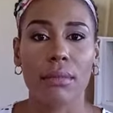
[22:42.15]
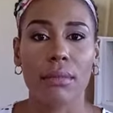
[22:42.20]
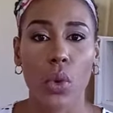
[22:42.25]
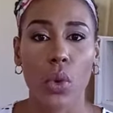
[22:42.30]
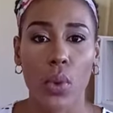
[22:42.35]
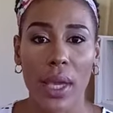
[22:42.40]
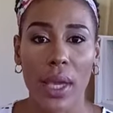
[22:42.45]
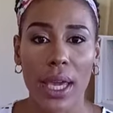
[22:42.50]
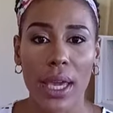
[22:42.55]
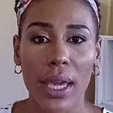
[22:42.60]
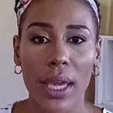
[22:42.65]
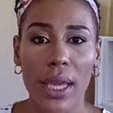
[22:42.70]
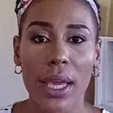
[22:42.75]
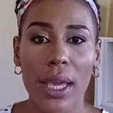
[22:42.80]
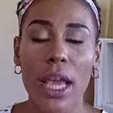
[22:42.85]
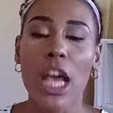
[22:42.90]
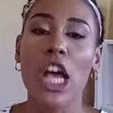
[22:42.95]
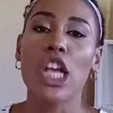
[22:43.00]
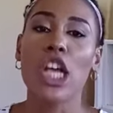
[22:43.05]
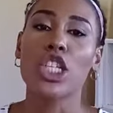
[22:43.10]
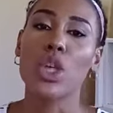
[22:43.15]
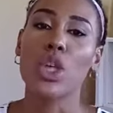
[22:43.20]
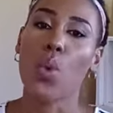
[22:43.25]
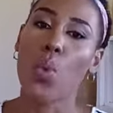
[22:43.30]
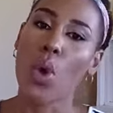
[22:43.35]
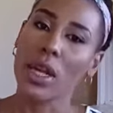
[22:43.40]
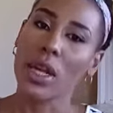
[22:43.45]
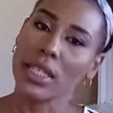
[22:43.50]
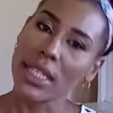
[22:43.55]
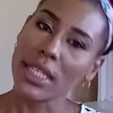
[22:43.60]
Okay? So
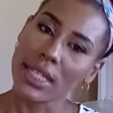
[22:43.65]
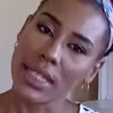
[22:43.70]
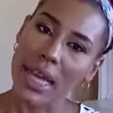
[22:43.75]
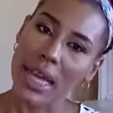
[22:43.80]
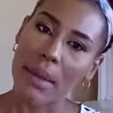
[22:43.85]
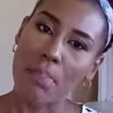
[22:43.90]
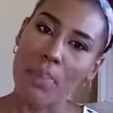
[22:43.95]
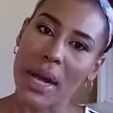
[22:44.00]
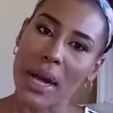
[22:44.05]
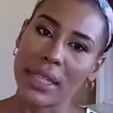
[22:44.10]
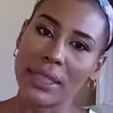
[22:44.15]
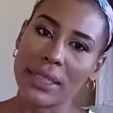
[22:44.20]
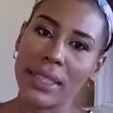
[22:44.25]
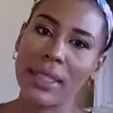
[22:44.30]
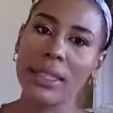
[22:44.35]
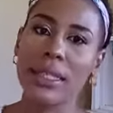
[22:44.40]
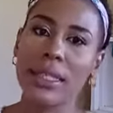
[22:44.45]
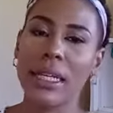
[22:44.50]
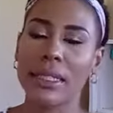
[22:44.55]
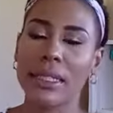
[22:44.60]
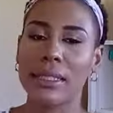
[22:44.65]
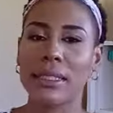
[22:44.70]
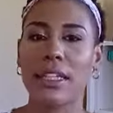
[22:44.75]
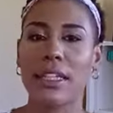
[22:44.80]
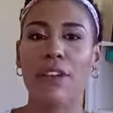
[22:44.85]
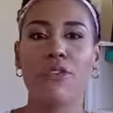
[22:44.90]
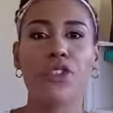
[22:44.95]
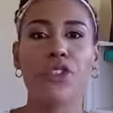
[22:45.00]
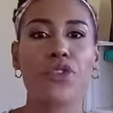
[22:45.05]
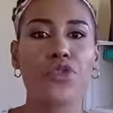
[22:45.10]
what is that pattern? Let's see
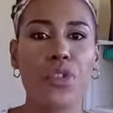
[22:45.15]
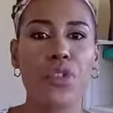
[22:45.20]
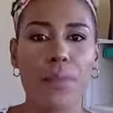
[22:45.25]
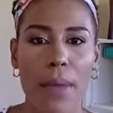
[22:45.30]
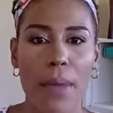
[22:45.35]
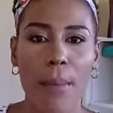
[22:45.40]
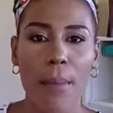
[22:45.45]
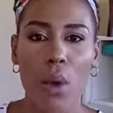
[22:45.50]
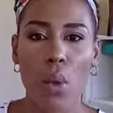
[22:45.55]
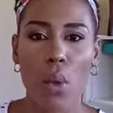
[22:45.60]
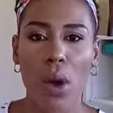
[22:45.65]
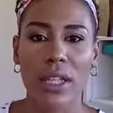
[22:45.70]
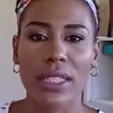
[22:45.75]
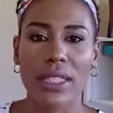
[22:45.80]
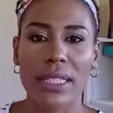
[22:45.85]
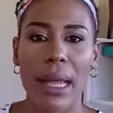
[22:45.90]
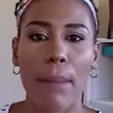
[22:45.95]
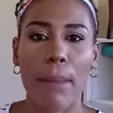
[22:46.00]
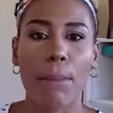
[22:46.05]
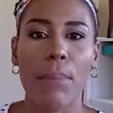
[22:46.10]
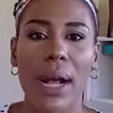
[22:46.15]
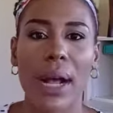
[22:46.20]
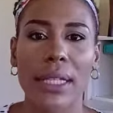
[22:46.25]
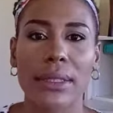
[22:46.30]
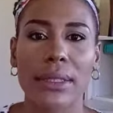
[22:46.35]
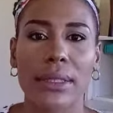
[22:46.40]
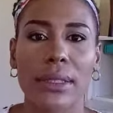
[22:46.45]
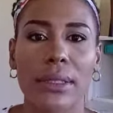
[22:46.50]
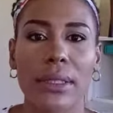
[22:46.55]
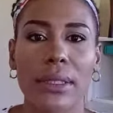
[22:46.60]
if you remember what's that
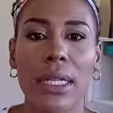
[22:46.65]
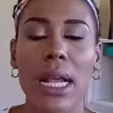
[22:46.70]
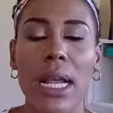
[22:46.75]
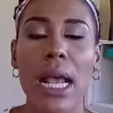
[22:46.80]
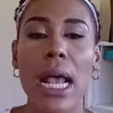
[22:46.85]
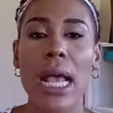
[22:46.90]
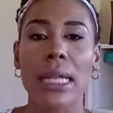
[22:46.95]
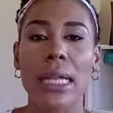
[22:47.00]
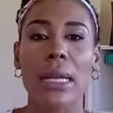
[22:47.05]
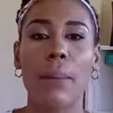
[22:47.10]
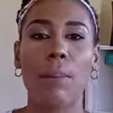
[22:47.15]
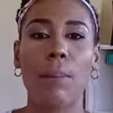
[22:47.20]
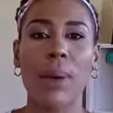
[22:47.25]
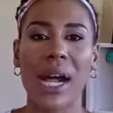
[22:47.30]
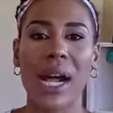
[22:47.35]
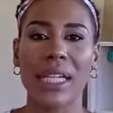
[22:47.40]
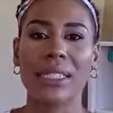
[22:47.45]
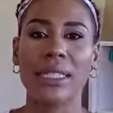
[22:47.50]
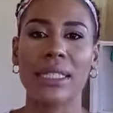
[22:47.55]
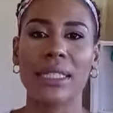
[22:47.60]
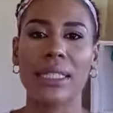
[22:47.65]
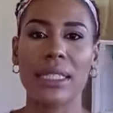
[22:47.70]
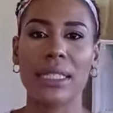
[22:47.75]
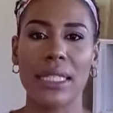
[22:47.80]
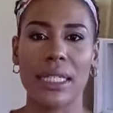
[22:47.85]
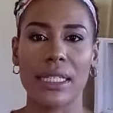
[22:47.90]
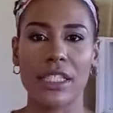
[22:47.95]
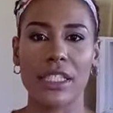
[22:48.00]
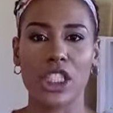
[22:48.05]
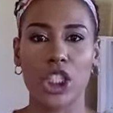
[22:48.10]
pattern. The pattern
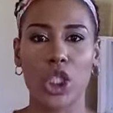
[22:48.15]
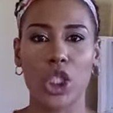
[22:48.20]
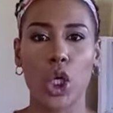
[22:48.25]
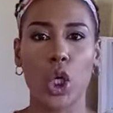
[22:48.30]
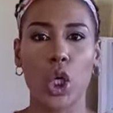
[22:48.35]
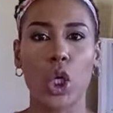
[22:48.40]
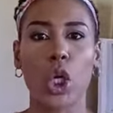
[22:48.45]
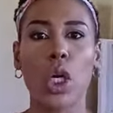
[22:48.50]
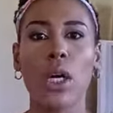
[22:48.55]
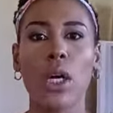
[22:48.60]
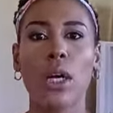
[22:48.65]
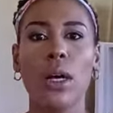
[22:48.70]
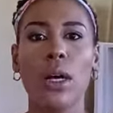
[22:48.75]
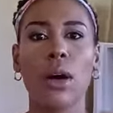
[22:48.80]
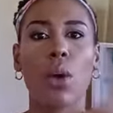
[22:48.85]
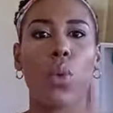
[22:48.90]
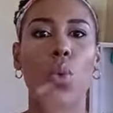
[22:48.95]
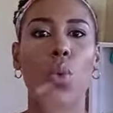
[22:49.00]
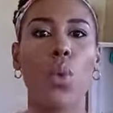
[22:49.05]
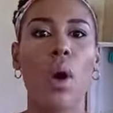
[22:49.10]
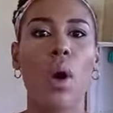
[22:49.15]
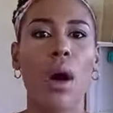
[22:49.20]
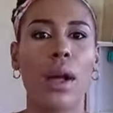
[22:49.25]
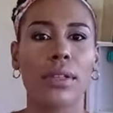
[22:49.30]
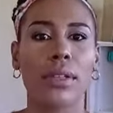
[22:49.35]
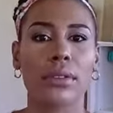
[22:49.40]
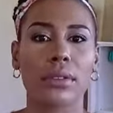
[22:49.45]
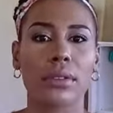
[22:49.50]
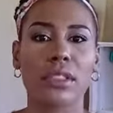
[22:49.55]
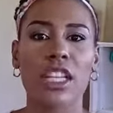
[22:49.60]
is your
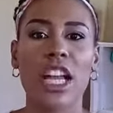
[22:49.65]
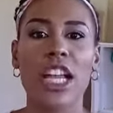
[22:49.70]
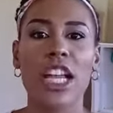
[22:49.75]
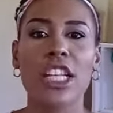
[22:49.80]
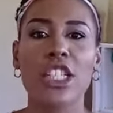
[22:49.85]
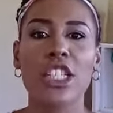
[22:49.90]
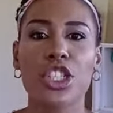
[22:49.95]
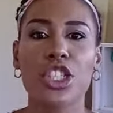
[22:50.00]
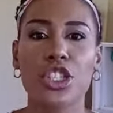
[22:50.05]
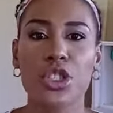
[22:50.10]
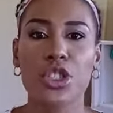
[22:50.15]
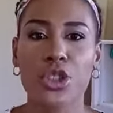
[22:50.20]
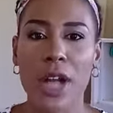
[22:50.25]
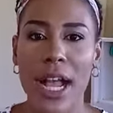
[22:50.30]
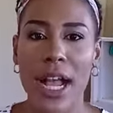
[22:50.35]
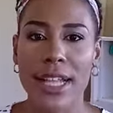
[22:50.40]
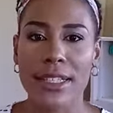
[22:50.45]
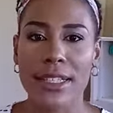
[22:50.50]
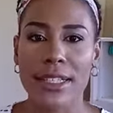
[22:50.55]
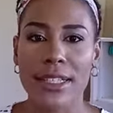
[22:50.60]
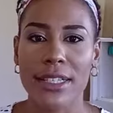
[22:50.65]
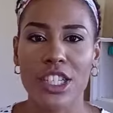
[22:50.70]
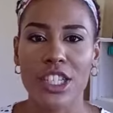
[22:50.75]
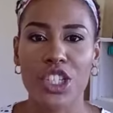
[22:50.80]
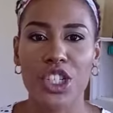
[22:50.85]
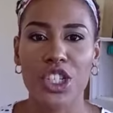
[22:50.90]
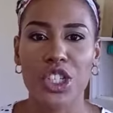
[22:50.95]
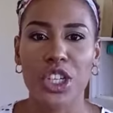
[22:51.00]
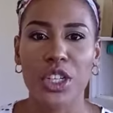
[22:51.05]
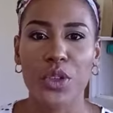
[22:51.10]
one
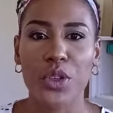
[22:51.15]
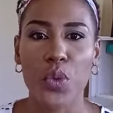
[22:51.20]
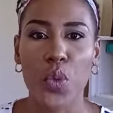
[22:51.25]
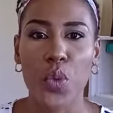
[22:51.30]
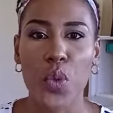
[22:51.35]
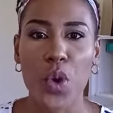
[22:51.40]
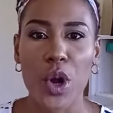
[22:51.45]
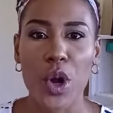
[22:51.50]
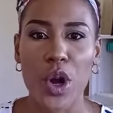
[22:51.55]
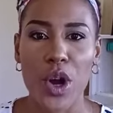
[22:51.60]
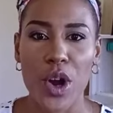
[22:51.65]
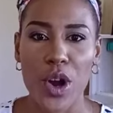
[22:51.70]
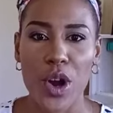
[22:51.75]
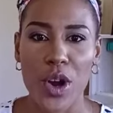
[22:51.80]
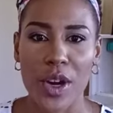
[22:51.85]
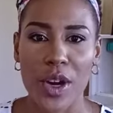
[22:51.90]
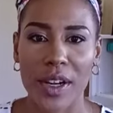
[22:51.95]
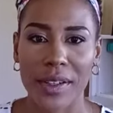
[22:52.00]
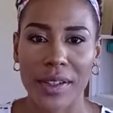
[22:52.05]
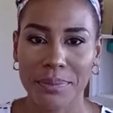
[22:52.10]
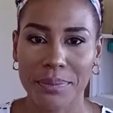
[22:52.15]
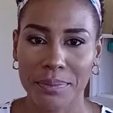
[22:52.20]
transition word.